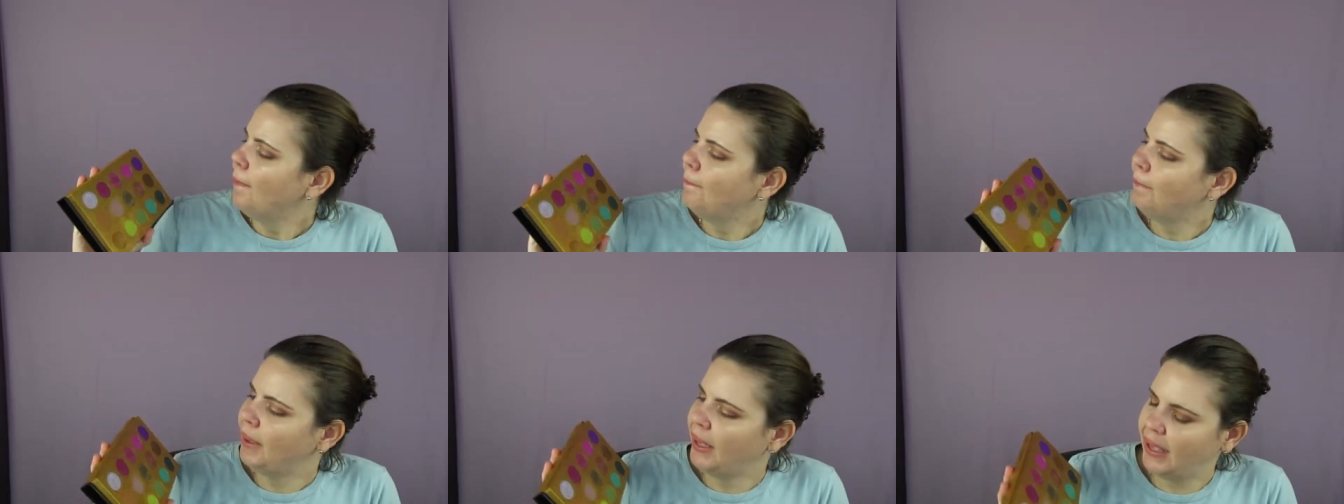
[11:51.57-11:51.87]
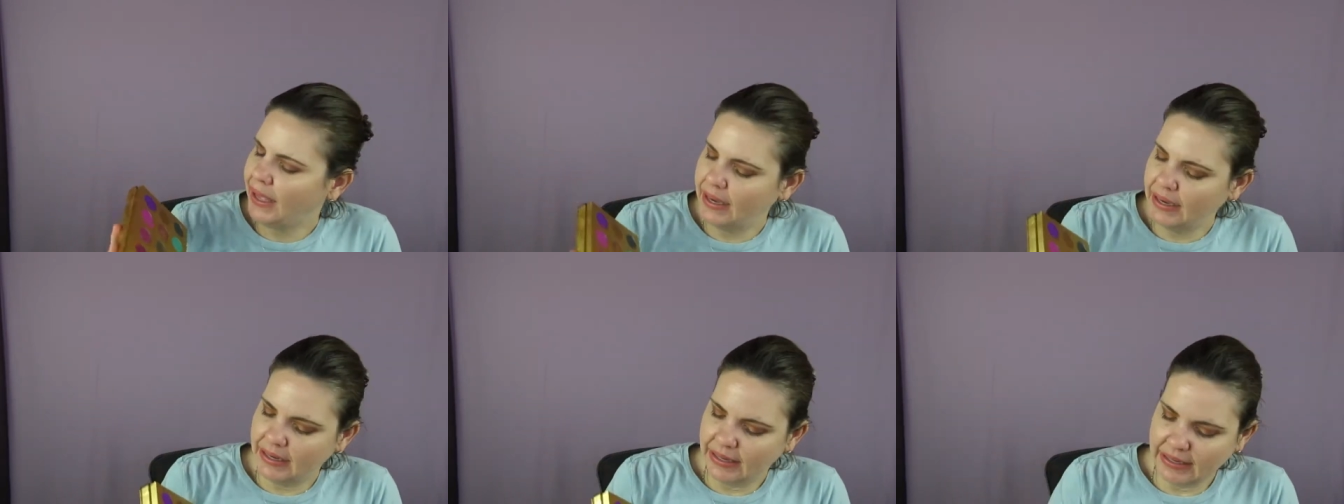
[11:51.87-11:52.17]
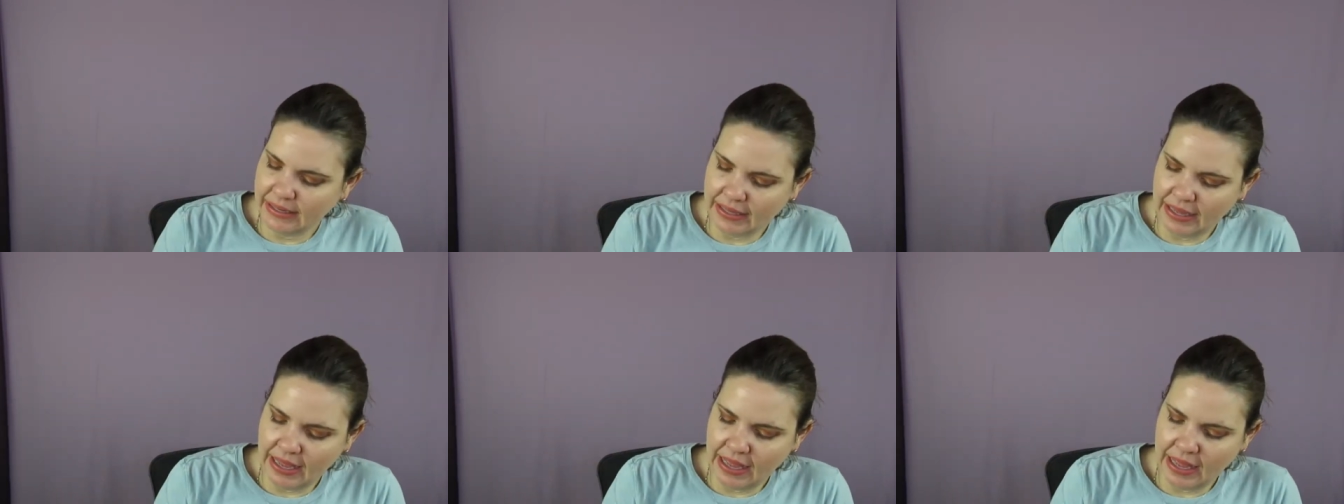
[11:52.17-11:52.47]
But
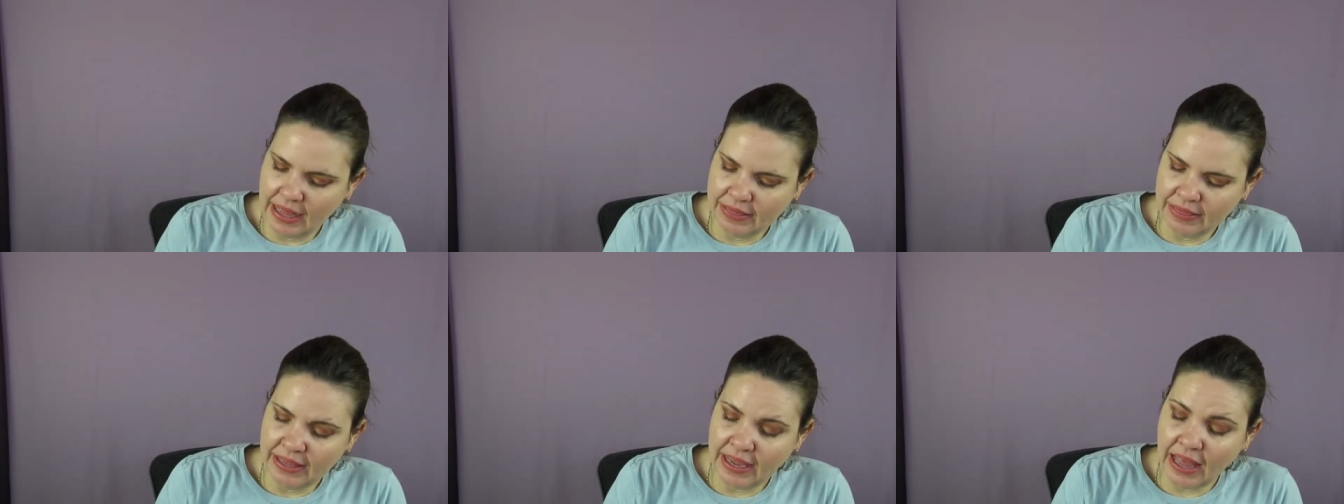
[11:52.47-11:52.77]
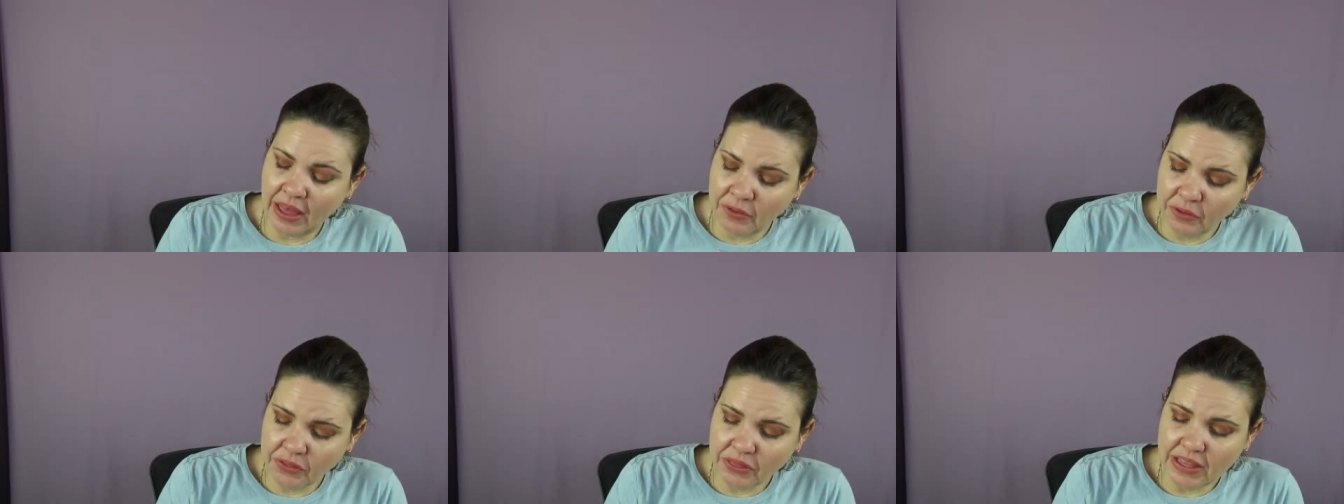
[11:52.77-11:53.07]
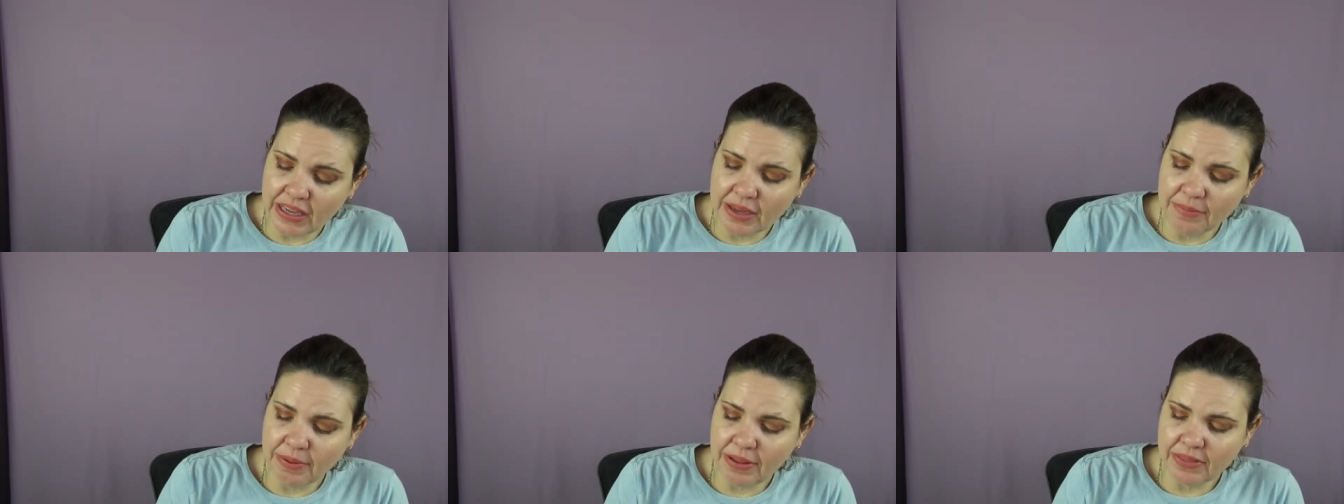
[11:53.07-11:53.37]
the other
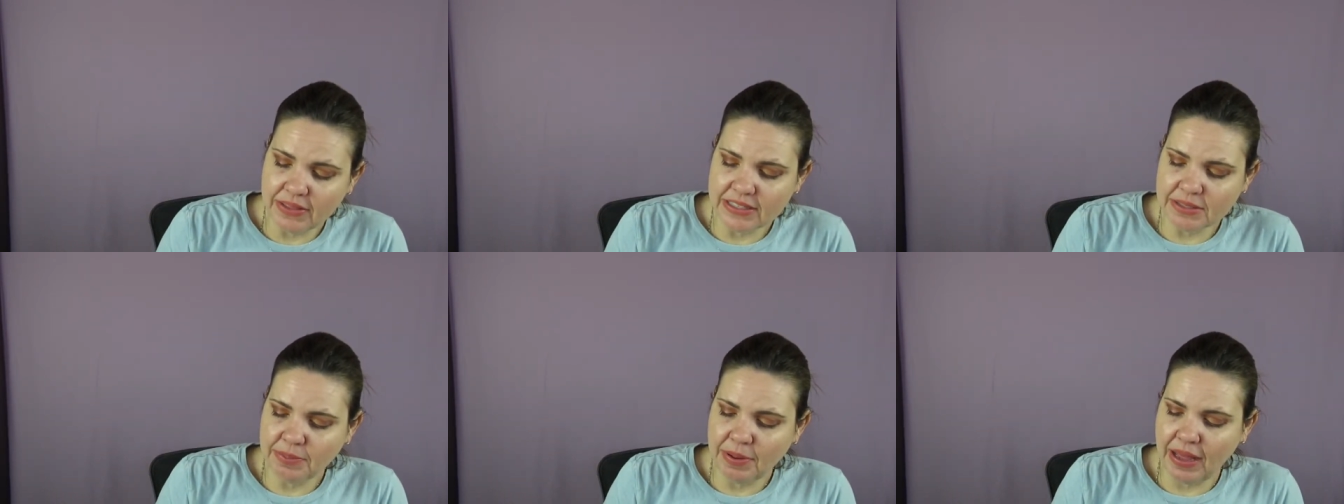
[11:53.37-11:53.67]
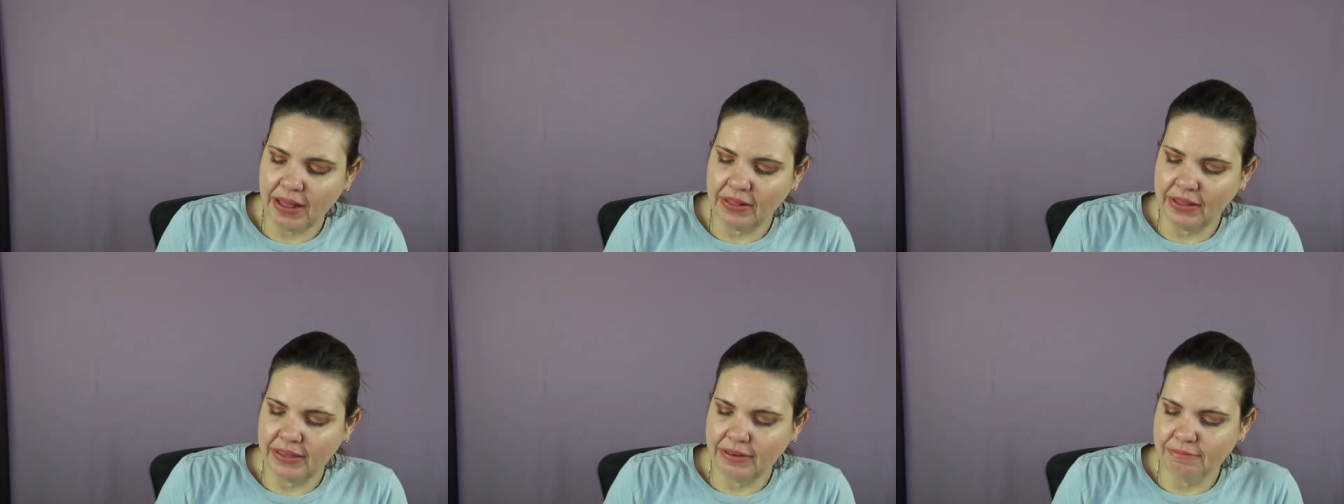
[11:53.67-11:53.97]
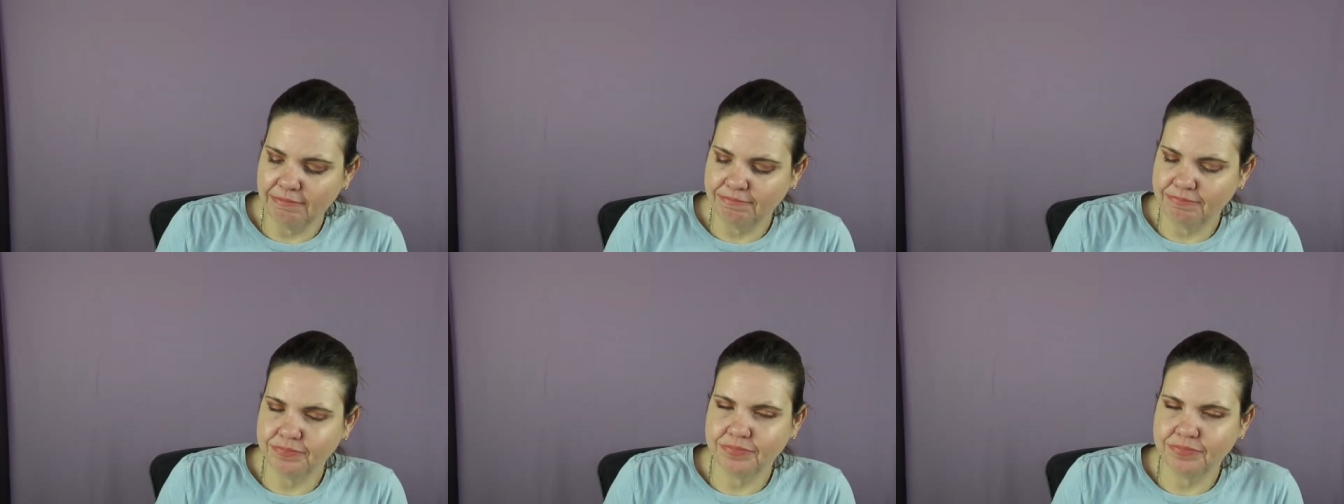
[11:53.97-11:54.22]
thing about this palette,